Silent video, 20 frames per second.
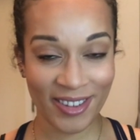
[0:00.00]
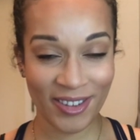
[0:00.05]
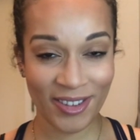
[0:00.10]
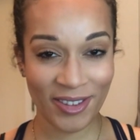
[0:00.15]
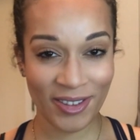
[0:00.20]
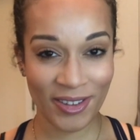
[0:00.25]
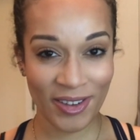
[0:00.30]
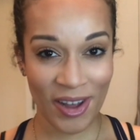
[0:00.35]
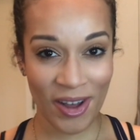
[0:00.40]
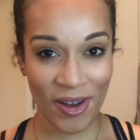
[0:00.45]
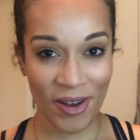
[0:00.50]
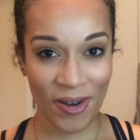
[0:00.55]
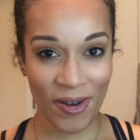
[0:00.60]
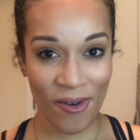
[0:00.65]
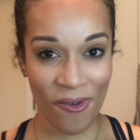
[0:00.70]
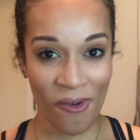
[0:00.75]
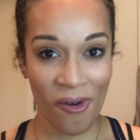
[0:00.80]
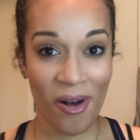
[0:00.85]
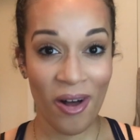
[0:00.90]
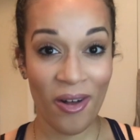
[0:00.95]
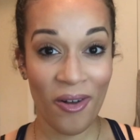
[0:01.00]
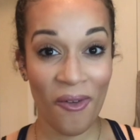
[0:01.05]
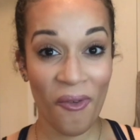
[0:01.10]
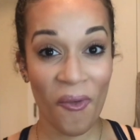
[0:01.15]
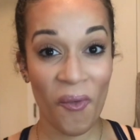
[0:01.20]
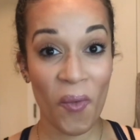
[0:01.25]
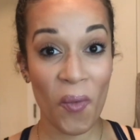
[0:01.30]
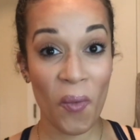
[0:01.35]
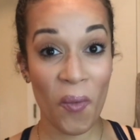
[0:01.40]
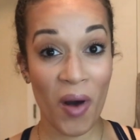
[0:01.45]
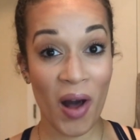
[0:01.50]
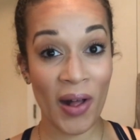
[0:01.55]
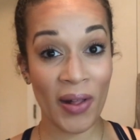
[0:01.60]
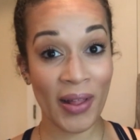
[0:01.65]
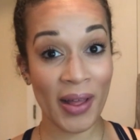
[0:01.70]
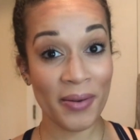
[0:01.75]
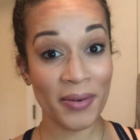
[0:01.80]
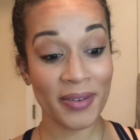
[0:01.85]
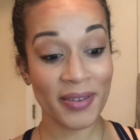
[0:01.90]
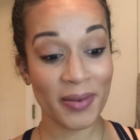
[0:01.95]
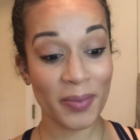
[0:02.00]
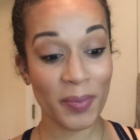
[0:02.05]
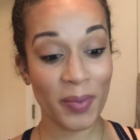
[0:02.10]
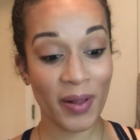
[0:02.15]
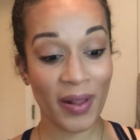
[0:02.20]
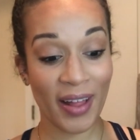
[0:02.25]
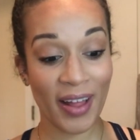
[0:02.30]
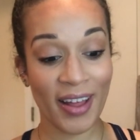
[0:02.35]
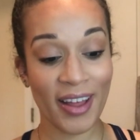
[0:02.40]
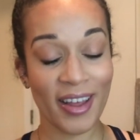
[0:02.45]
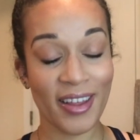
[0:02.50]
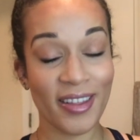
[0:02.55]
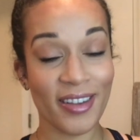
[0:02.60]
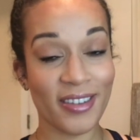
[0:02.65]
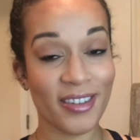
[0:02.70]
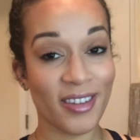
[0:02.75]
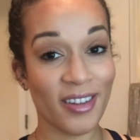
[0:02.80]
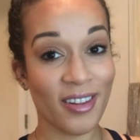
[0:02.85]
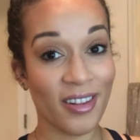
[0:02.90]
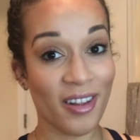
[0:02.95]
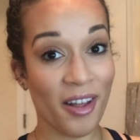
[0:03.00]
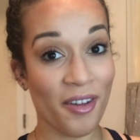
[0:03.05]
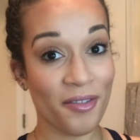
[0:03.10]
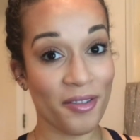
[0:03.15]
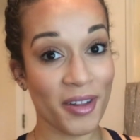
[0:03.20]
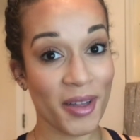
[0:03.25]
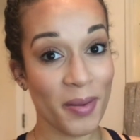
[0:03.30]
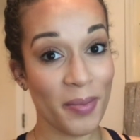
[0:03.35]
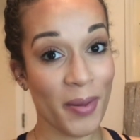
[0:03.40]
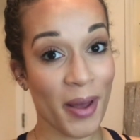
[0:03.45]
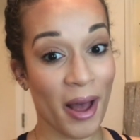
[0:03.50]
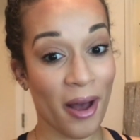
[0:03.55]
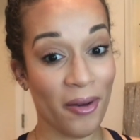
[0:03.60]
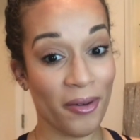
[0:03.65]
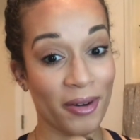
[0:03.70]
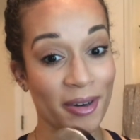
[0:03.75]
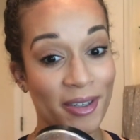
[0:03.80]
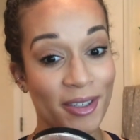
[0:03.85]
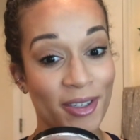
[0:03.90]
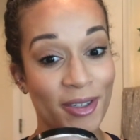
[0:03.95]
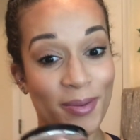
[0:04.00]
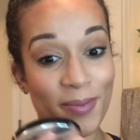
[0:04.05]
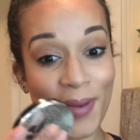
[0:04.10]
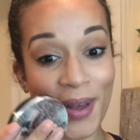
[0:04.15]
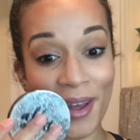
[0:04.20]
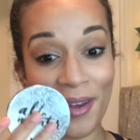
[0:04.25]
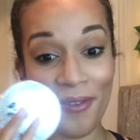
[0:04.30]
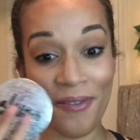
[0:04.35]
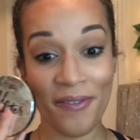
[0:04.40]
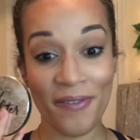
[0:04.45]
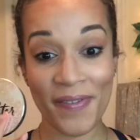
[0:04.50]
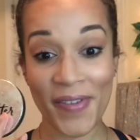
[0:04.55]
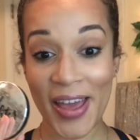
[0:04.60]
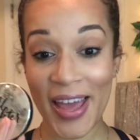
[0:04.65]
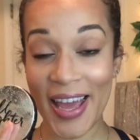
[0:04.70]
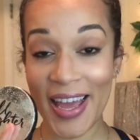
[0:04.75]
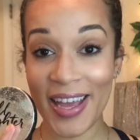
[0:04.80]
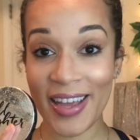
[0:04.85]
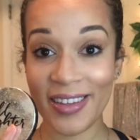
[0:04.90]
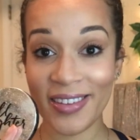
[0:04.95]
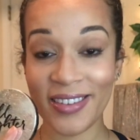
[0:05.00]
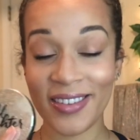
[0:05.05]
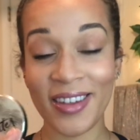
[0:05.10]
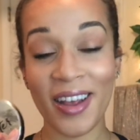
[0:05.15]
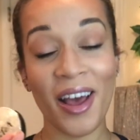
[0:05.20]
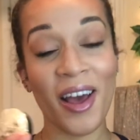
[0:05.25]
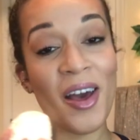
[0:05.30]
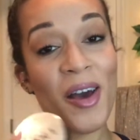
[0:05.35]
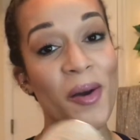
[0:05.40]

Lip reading: So while I was applying this lovely powder to my face,